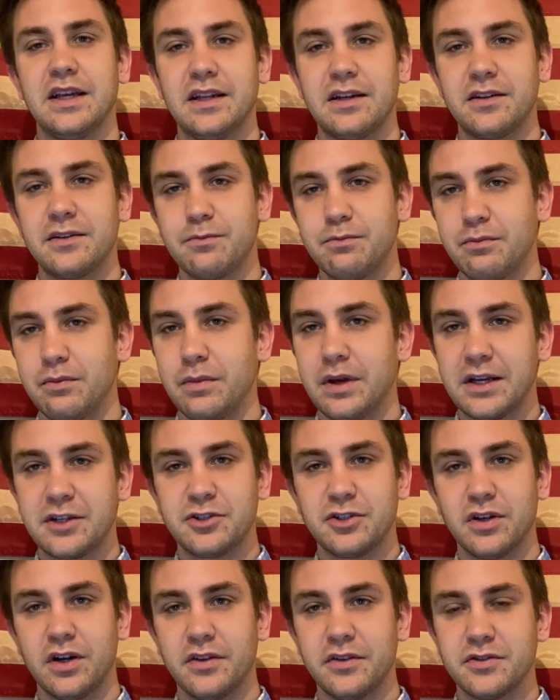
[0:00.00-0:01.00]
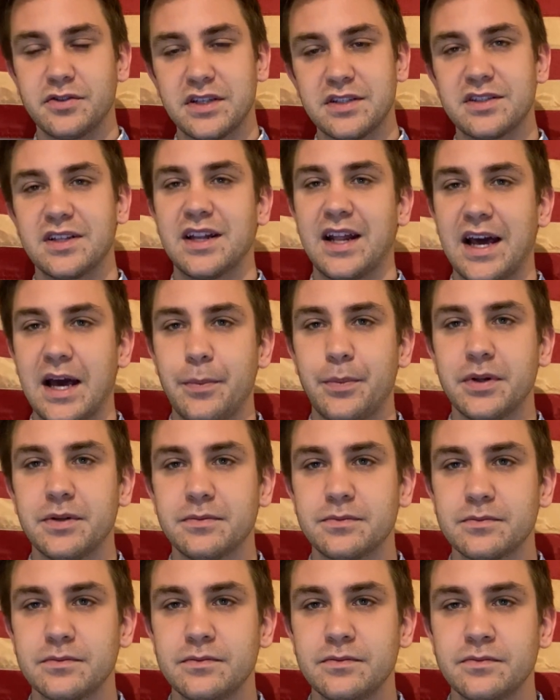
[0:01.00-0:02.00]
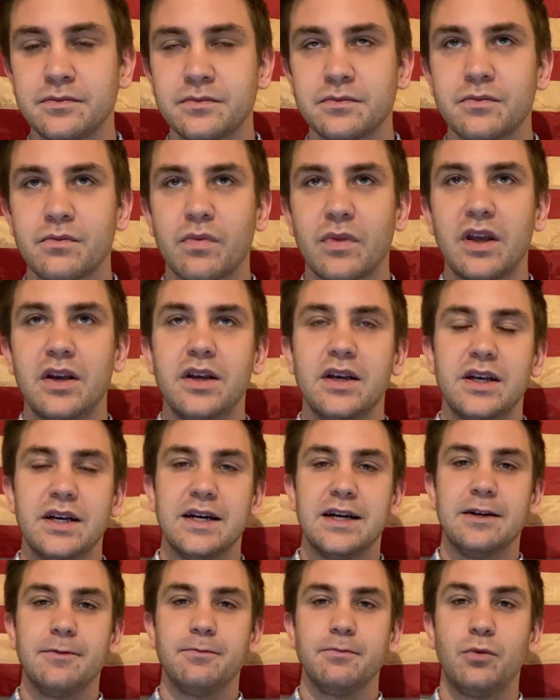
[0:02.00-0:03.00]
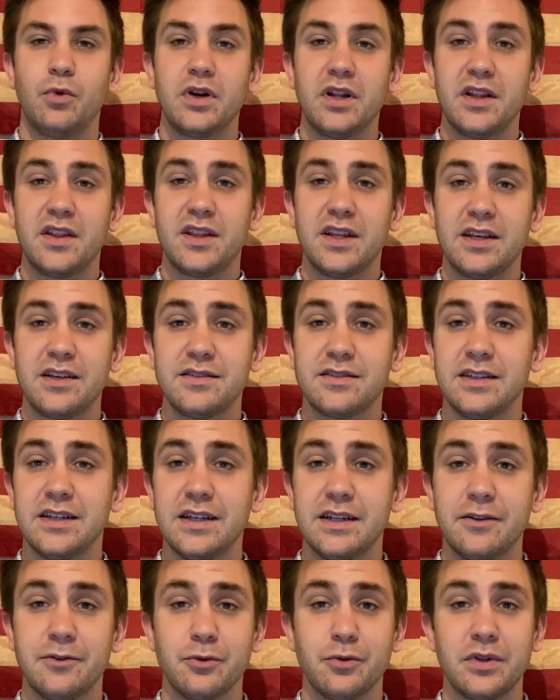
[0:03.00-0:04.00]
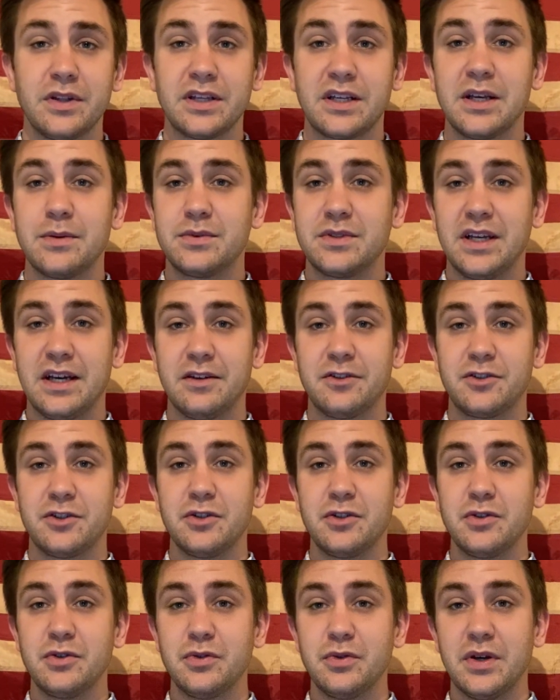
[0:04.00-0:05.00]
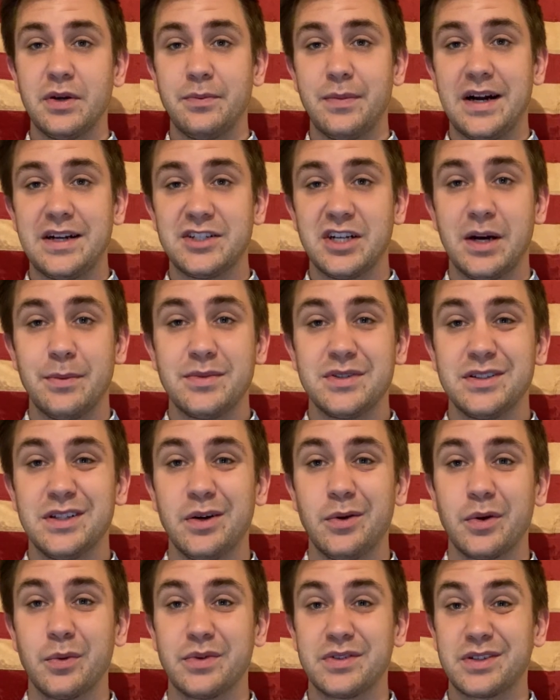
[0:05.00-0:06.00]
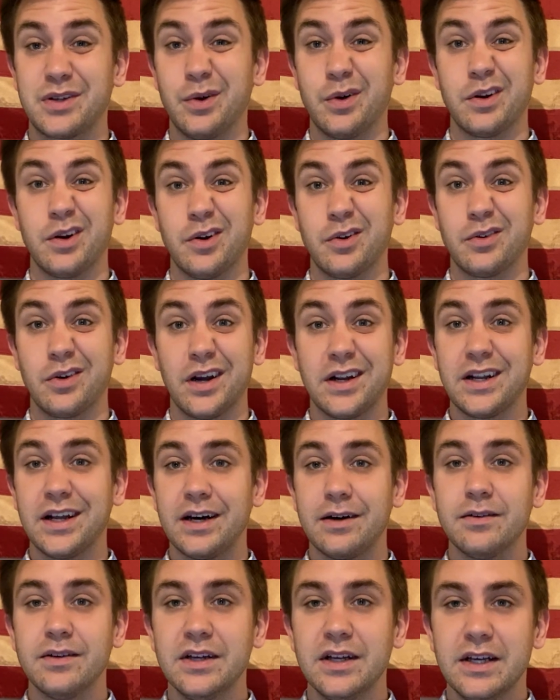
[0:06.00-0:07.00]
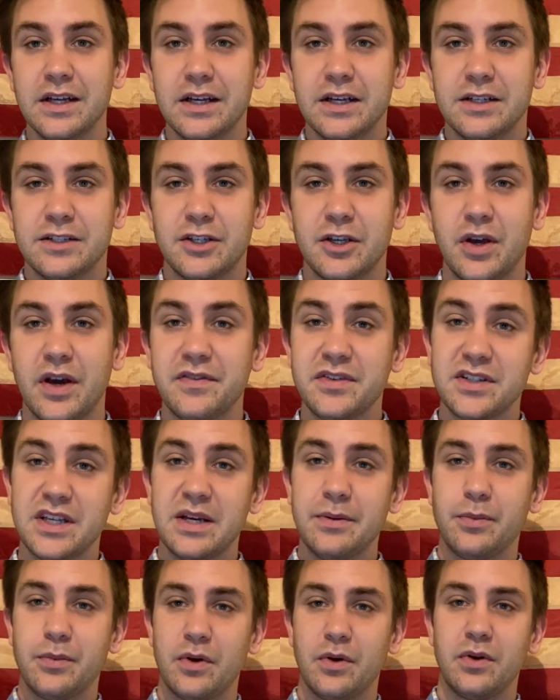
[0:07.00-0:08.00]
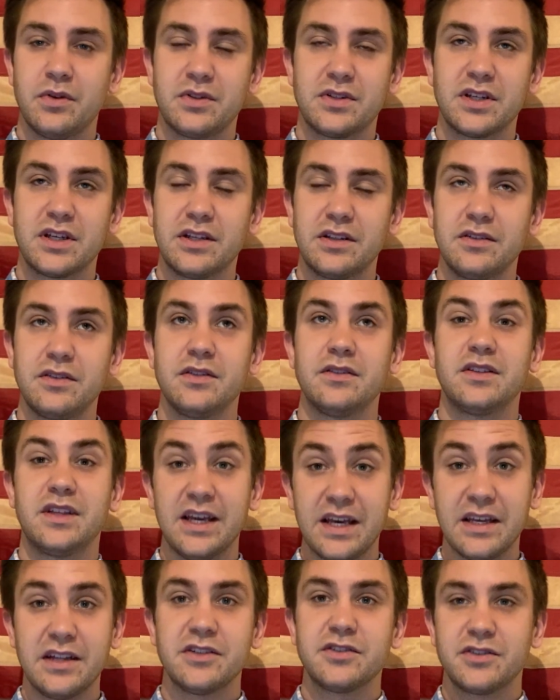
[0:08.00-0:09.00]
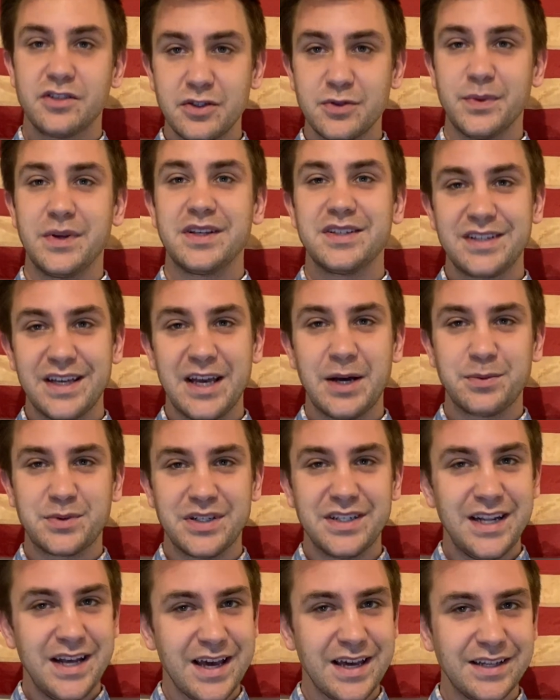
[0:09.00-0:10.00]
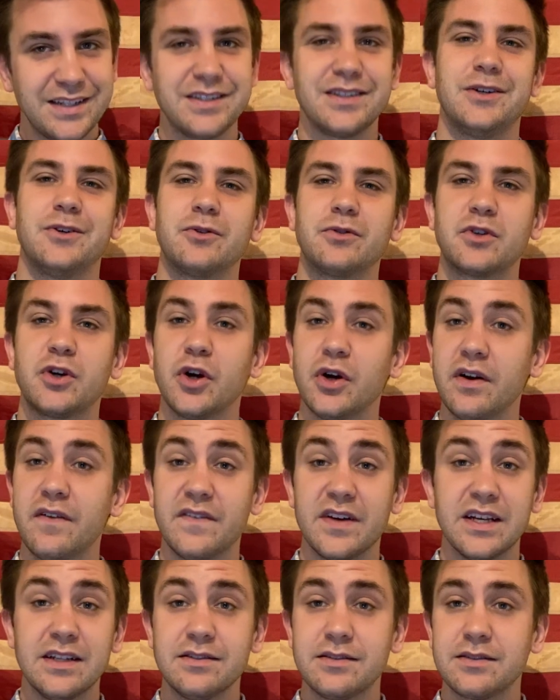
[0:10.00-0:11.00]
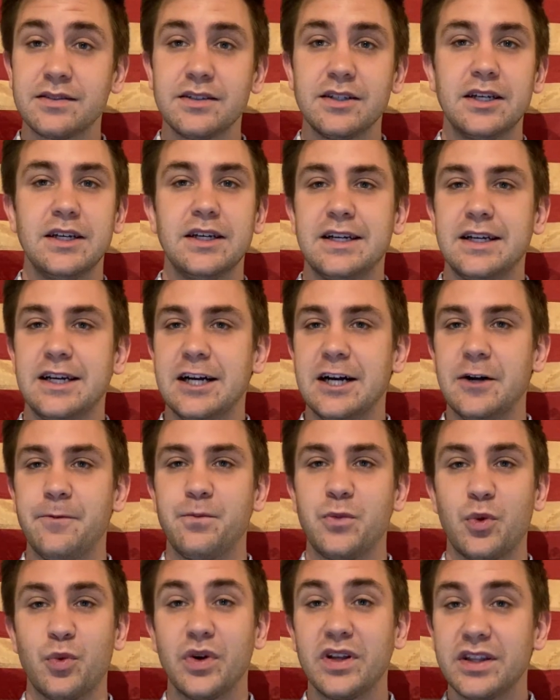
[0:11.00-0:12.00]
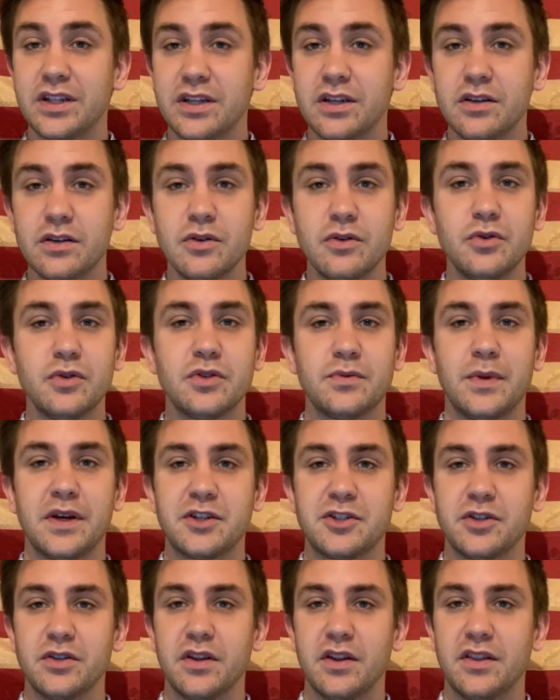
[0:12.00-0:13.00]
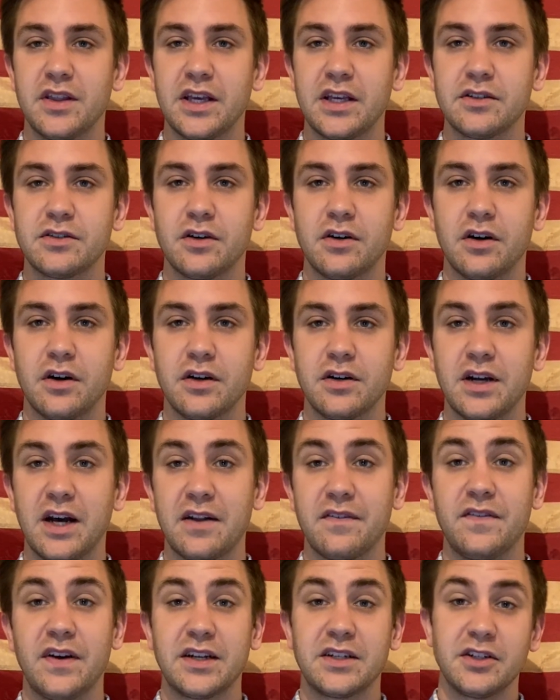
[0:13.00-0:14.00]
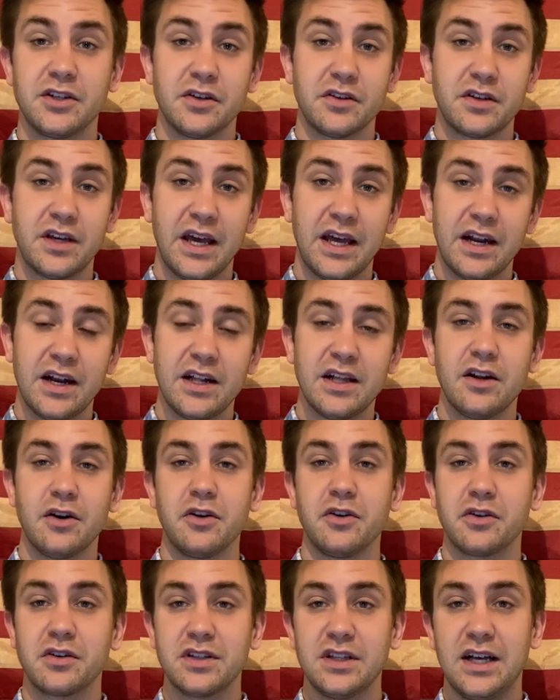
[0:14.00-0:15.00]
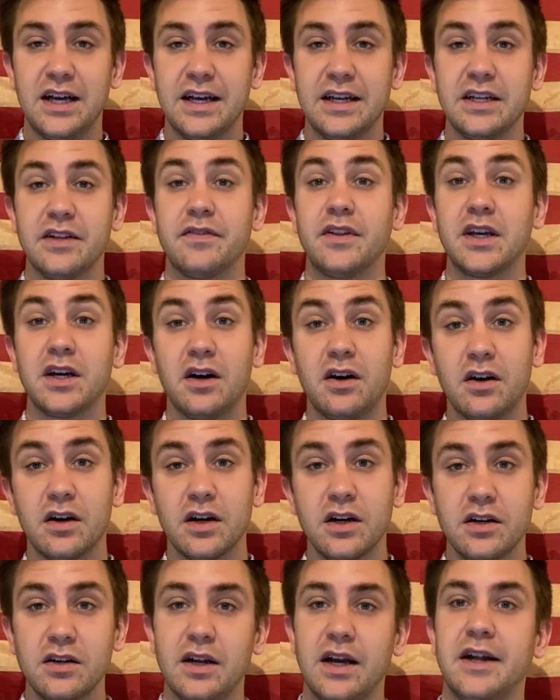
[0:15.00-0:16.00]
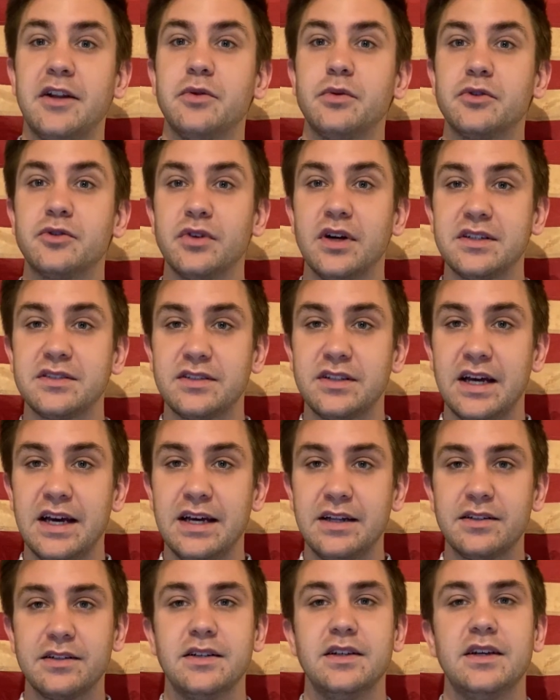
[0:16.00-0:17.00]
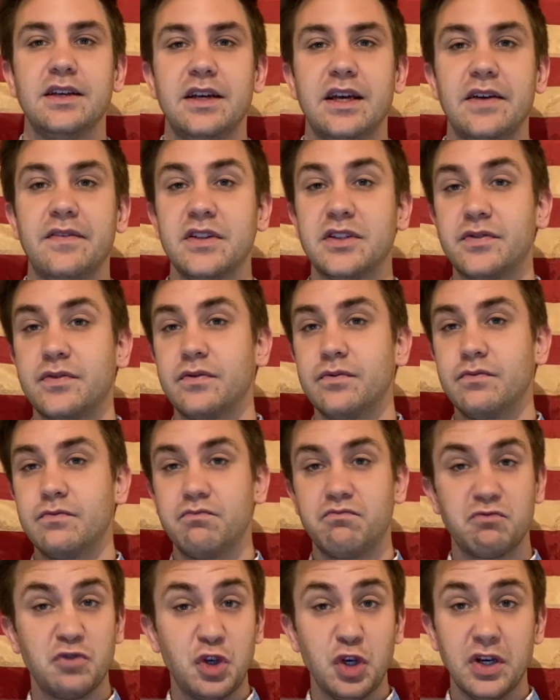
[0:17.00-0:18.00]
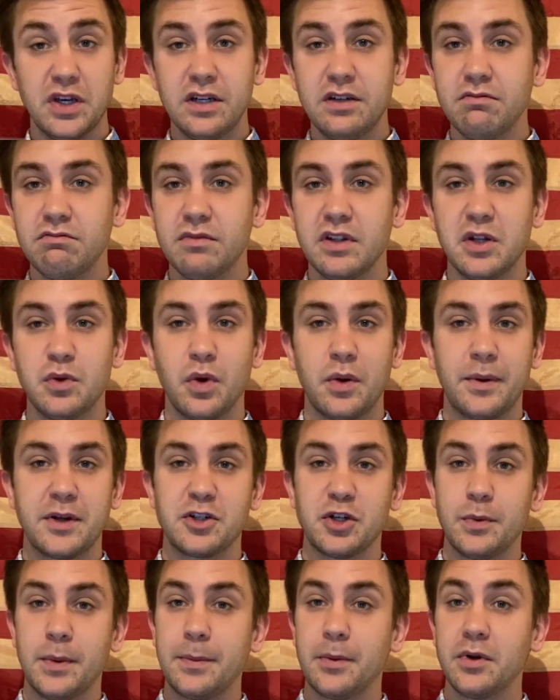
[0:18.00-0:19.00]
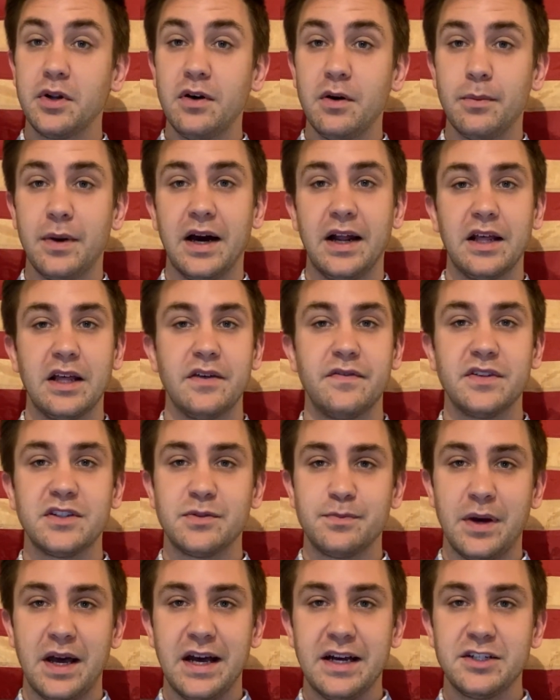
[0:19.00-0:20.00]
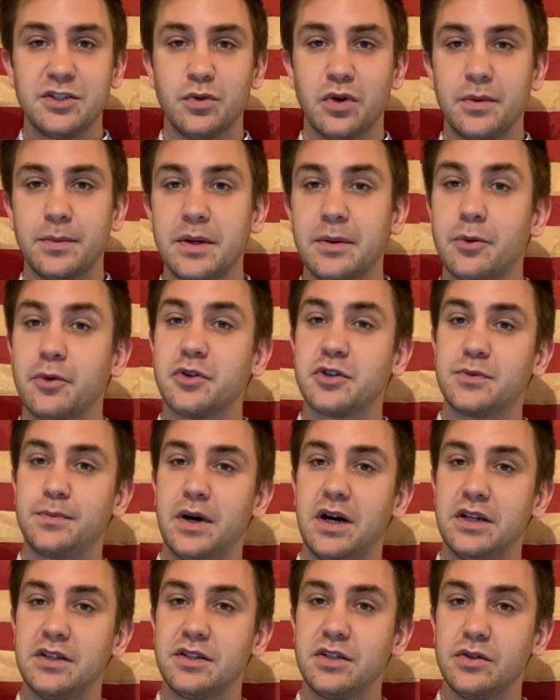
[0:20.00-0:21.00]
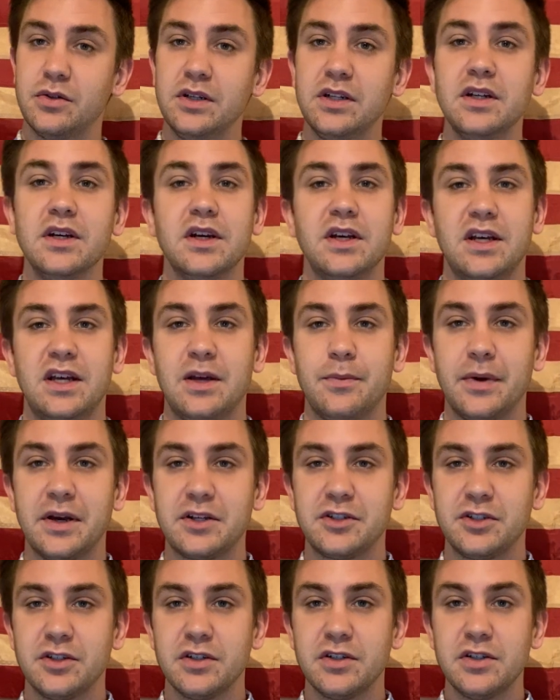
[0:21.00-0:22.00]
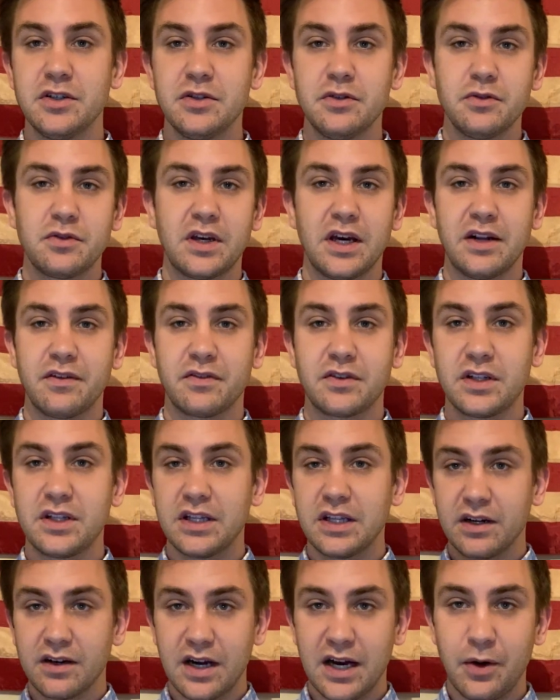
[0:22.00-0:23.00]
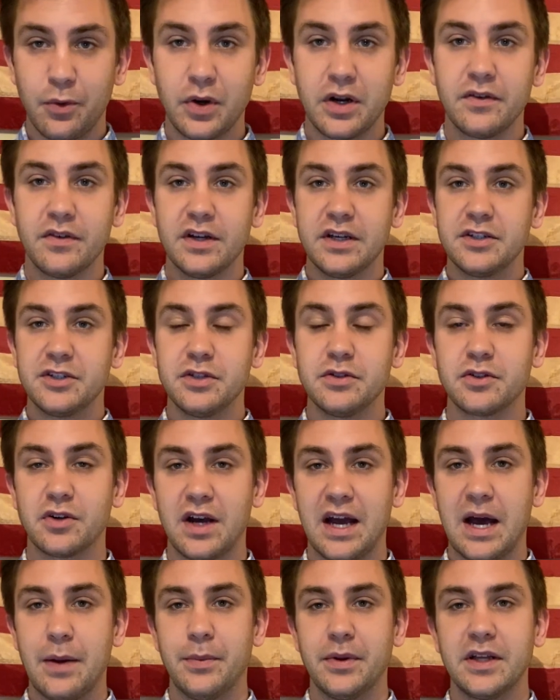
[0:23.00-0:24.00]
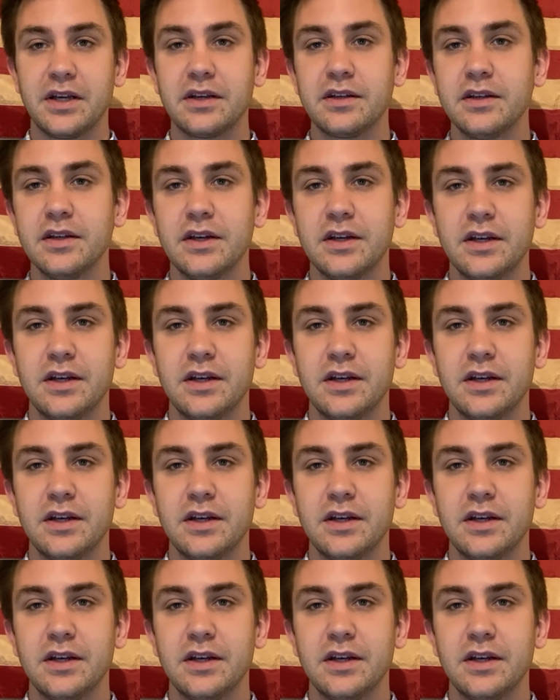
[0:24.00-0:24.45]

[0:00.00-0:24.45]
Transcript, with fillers: and make sure all those things can happen? Um, one of the things that really comes down to in my job is knowing what's going on right now. So you have to stay up to date, excuse me, stay up to date on current events um, read the news, make sure that things are not affecting your candidate or your client. If they are, how do you address that? If it's good, then you want to make sure people know about it. If it's bad, you want to be able to respond to it and make sure you kind of clear out whatever issues are happening.